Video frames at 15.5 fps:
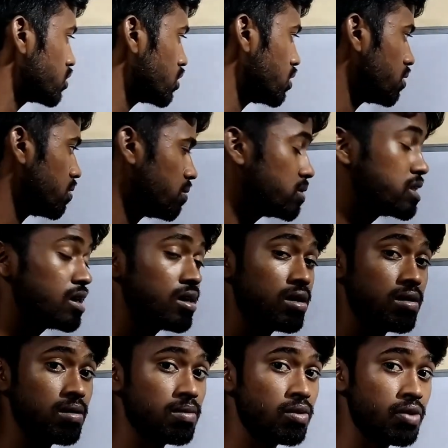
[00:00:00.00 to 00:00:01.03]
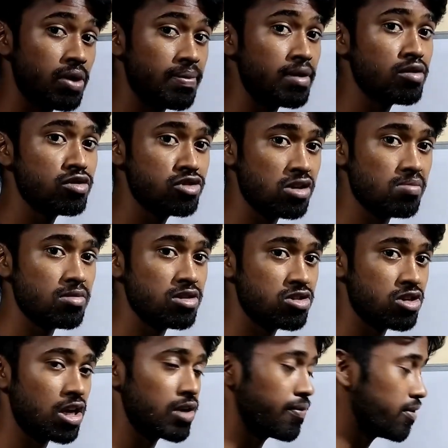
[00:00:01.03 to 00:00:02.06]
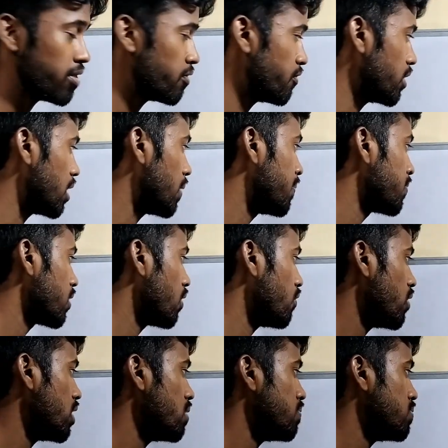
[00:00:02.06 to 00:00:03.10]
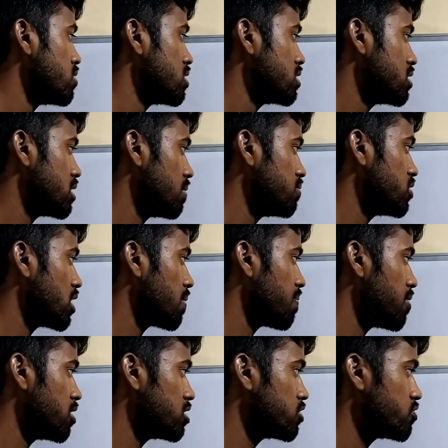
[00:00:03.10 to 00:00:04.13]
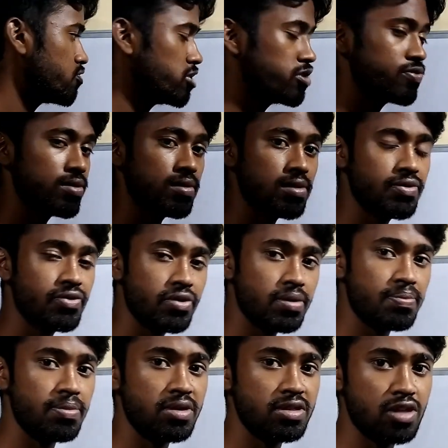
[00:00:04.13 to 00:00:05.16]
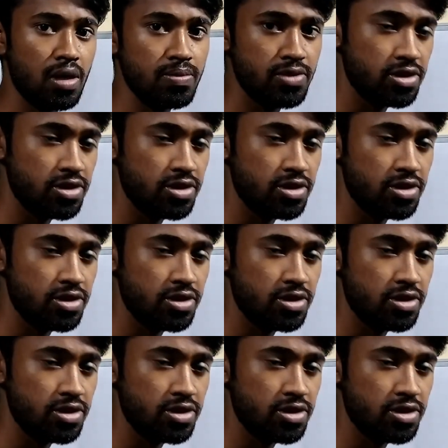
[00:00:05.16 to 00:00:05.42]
so the verbal question must start with will. Will plus subject plus first form of verb plus